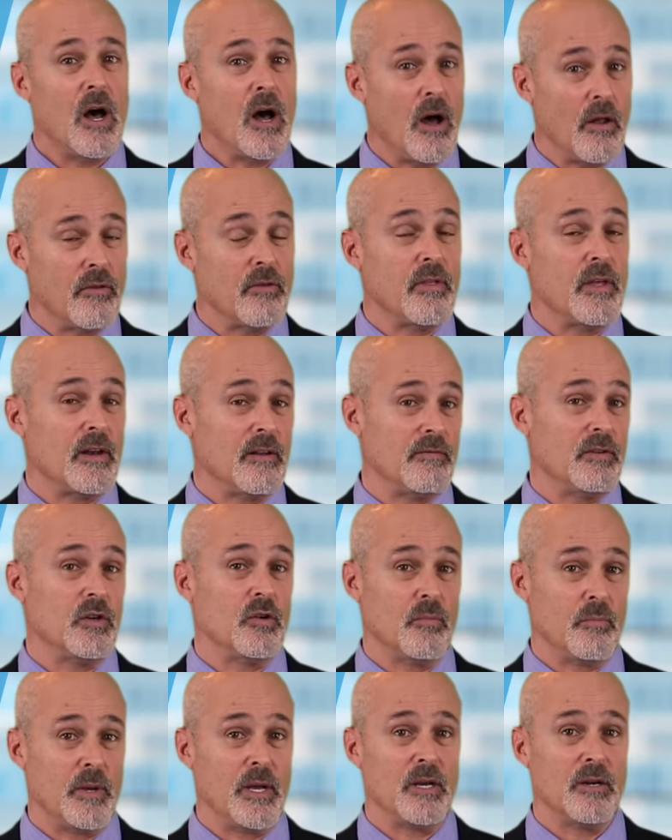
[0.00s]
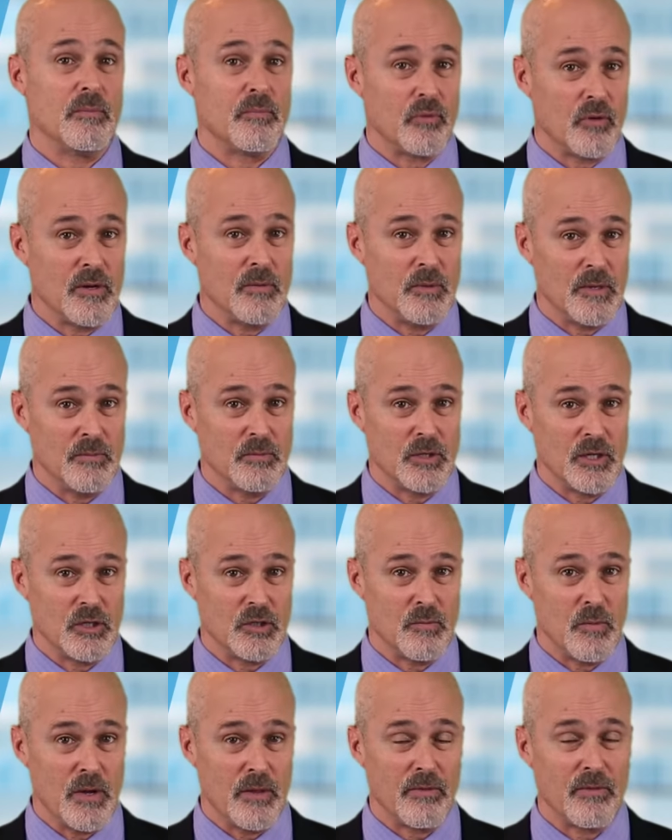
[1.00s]
other than if you don't pay your premiums
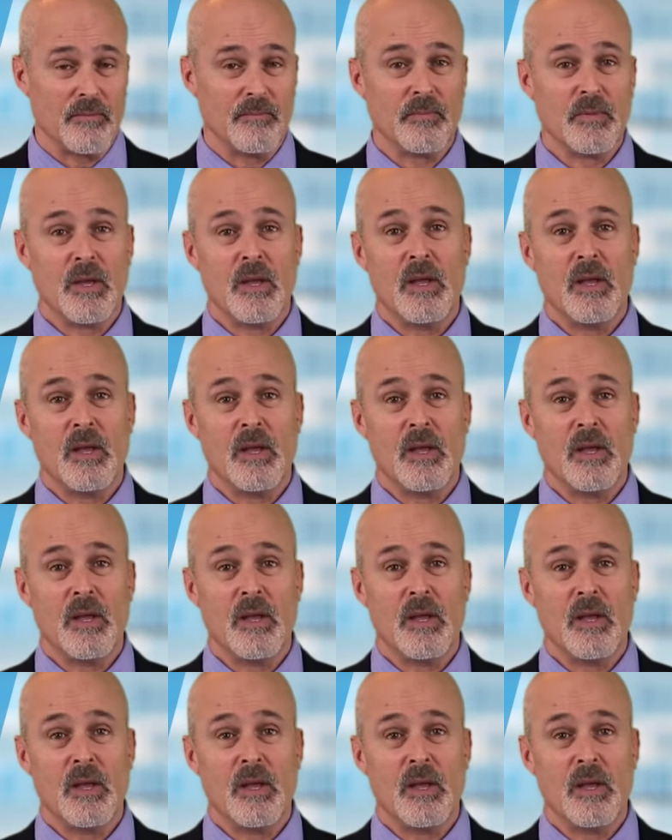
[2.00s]
each month.